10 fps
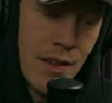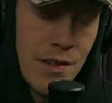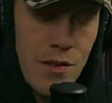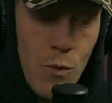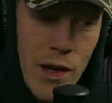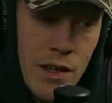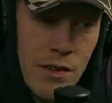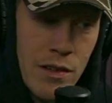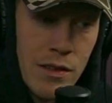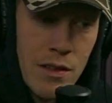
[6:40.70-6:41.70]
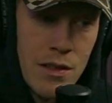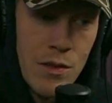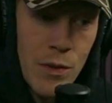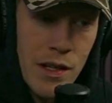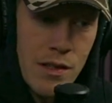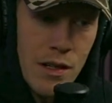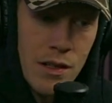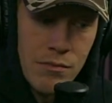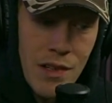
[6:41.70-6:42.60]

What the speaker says: This is a wicked song.